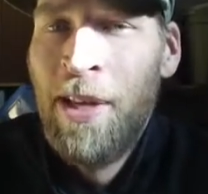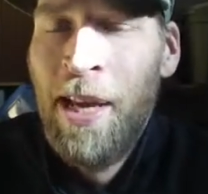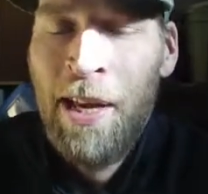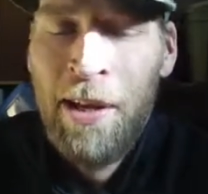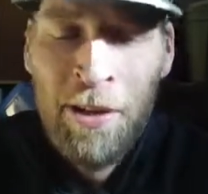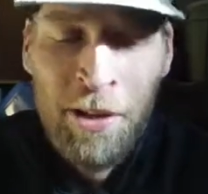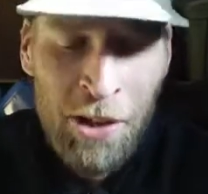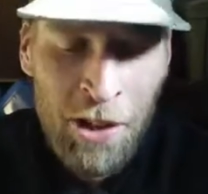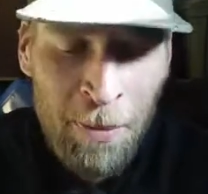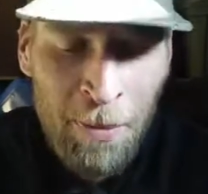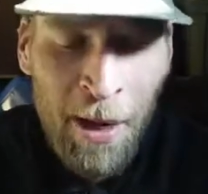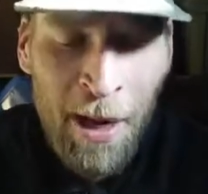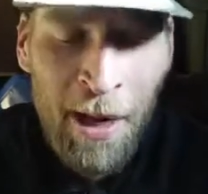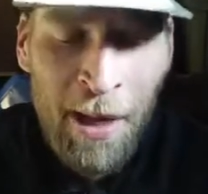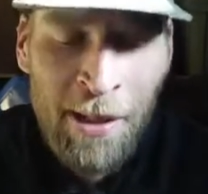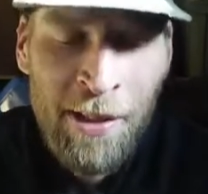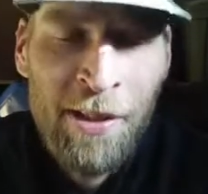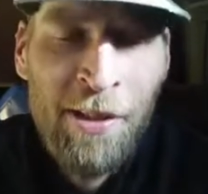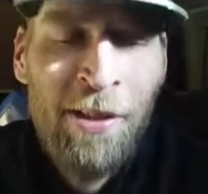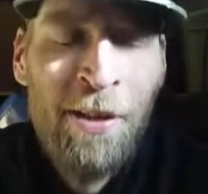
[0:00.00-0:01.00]
the energy
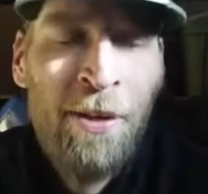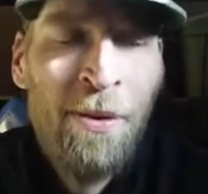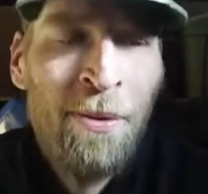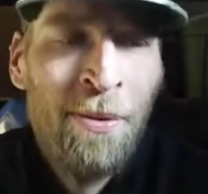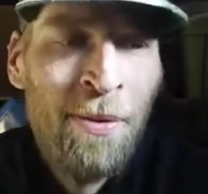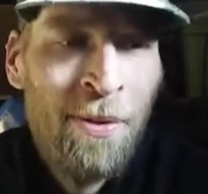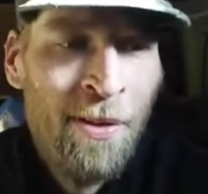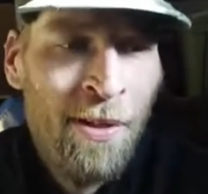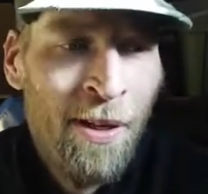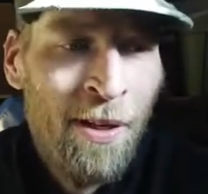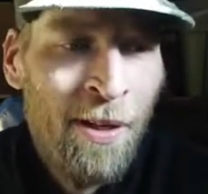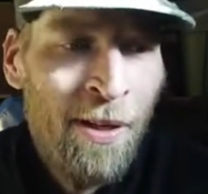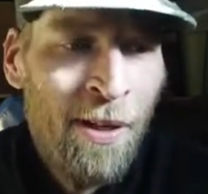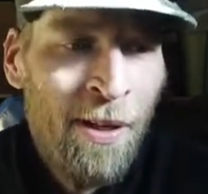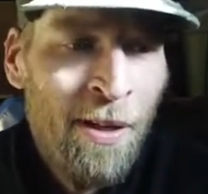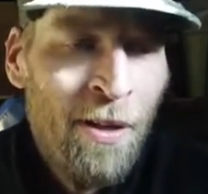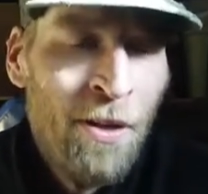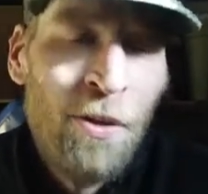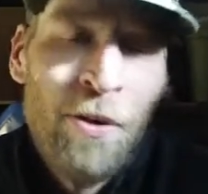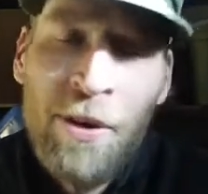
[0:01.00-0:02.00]
behind stones,
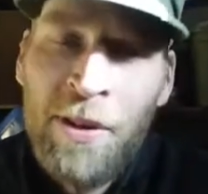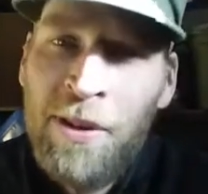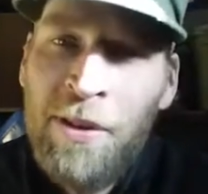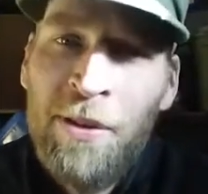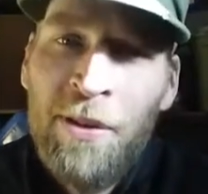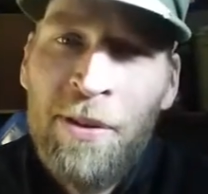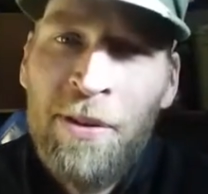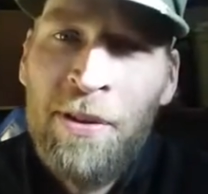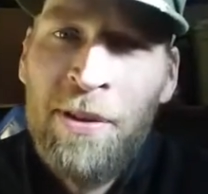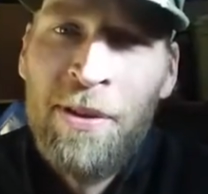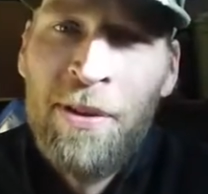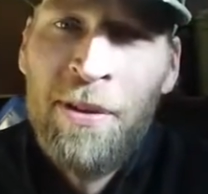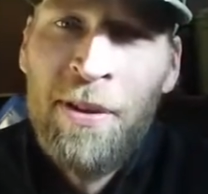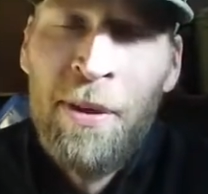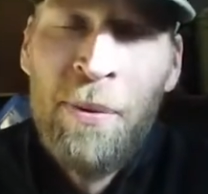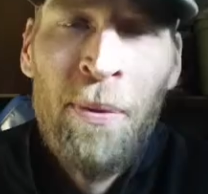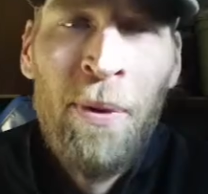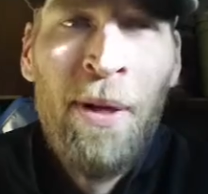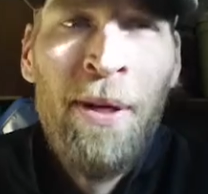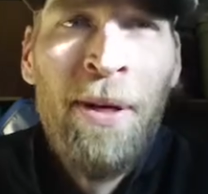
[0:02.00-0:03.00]
crystals,
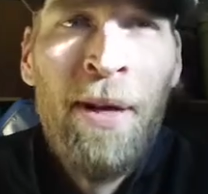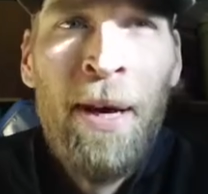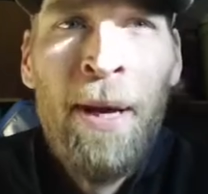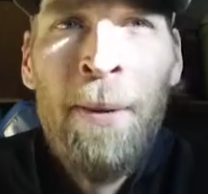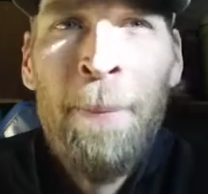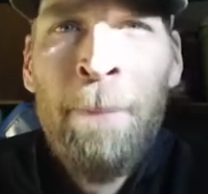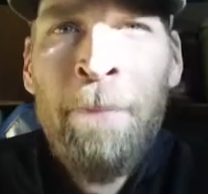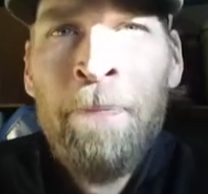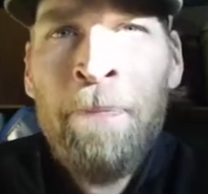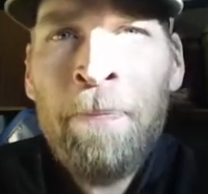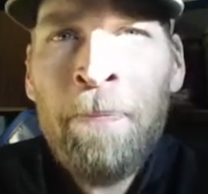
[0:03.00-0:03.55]
and whatnot.